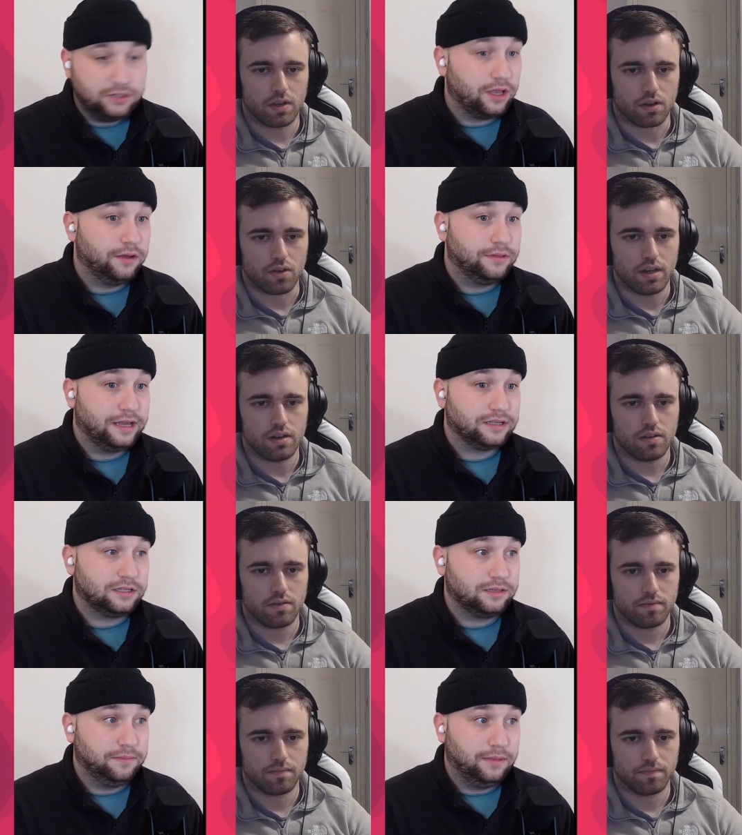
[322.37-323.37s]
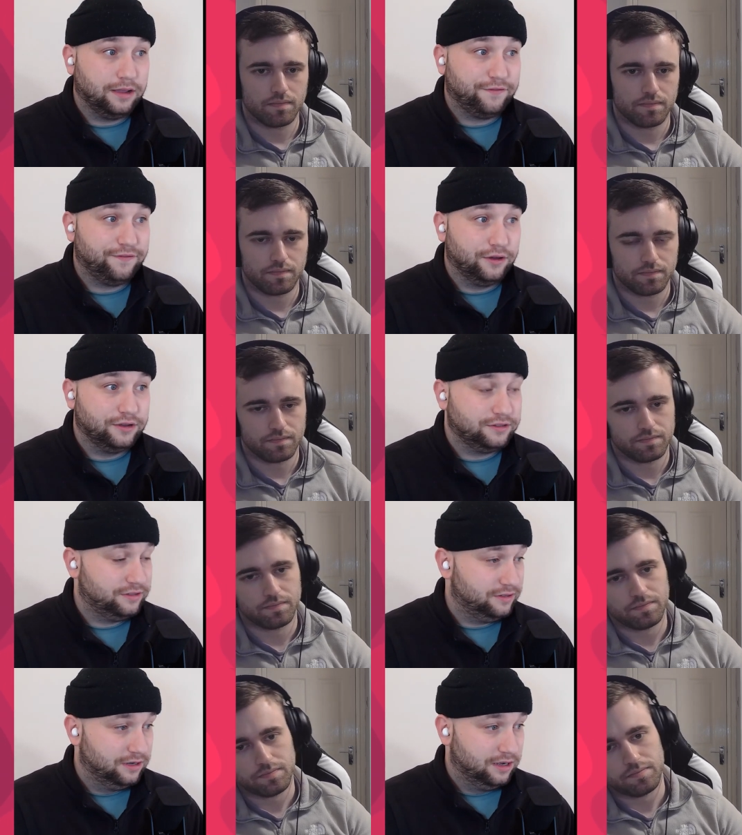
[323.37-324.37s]
Speaker 1: So Agreed. that's my
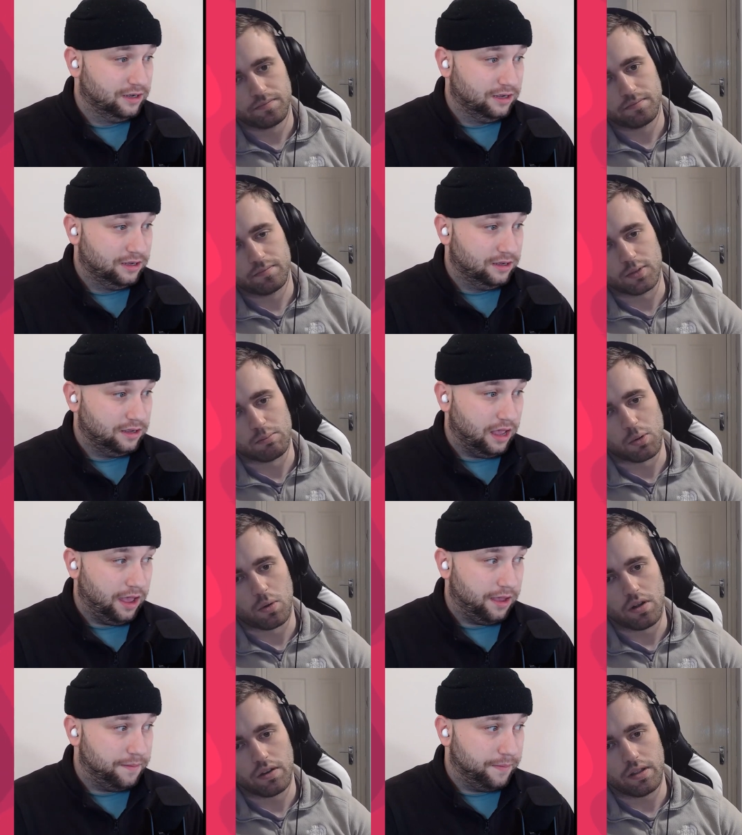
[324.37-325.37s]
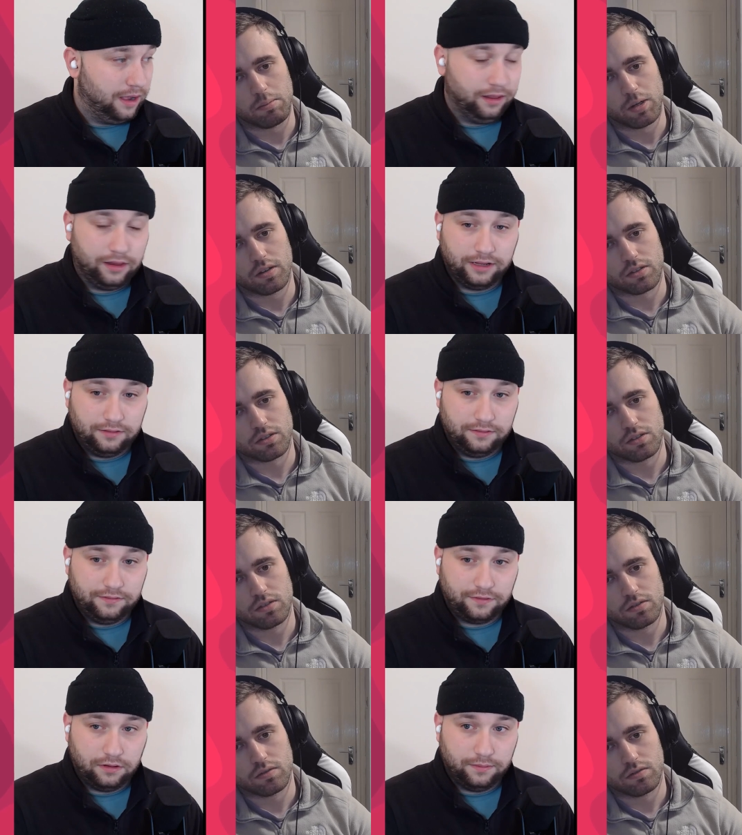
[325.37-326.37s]
first um, highlight
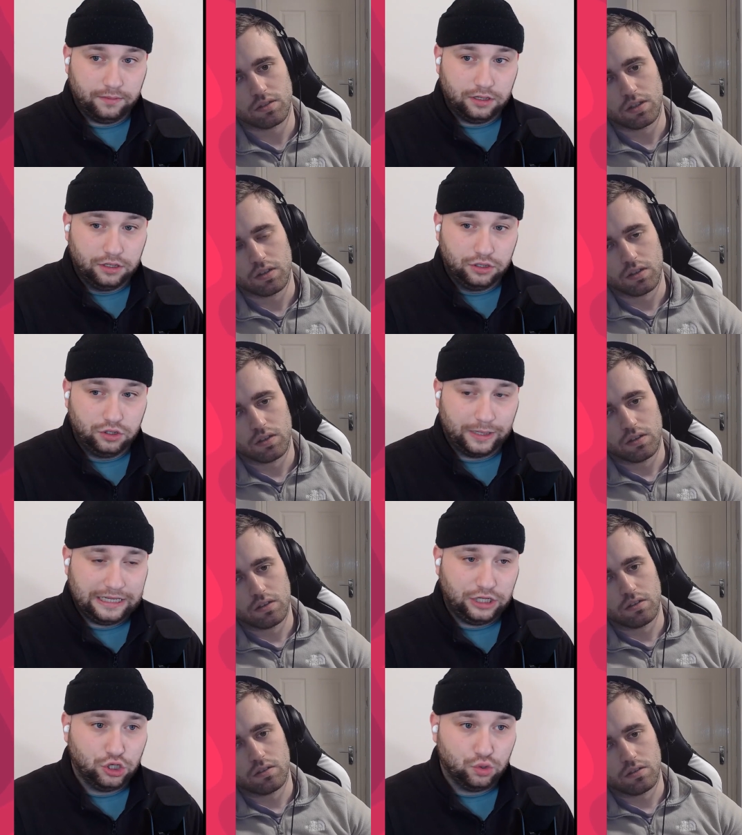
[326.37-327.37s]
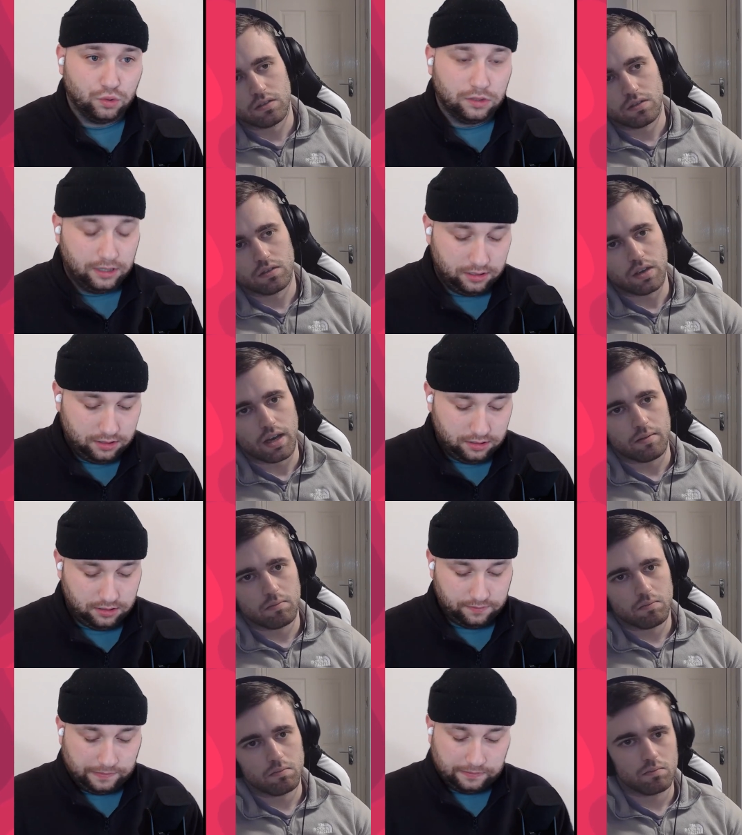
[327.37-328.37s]
from 22.
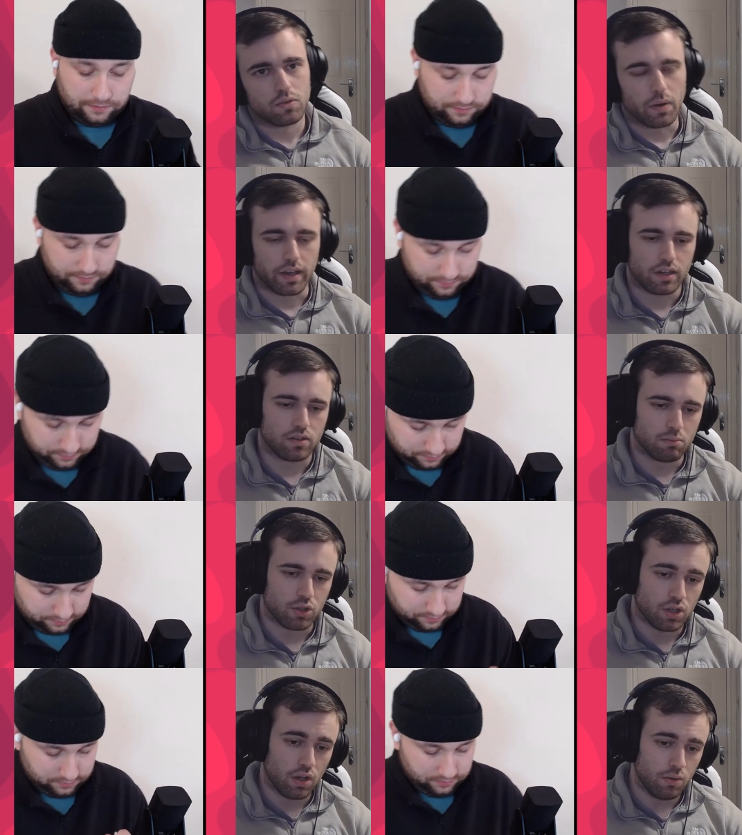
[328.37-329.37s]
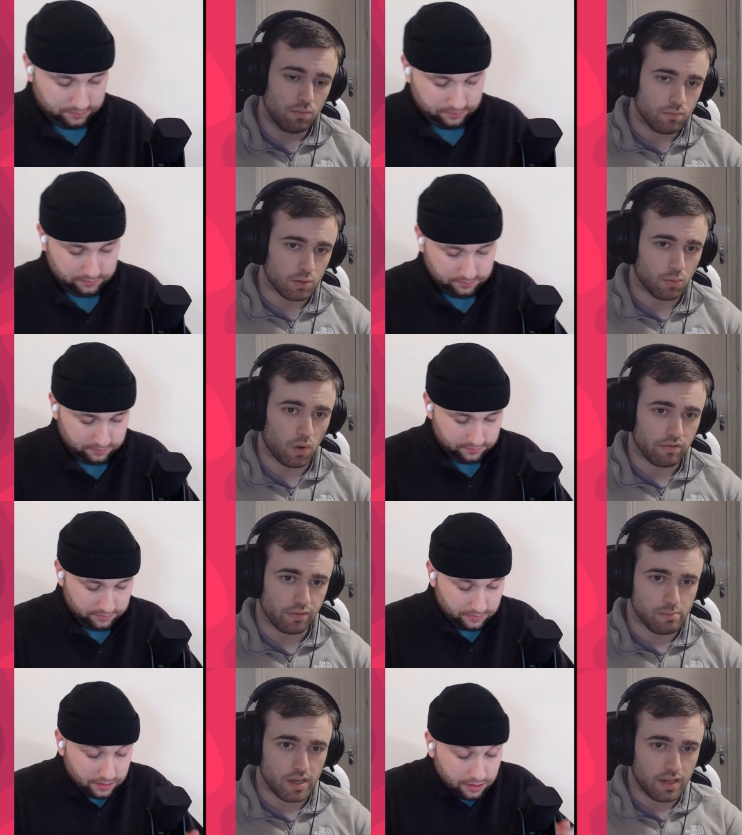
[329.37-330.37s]
Speaker 2: Yeah. So I guess number two, number one for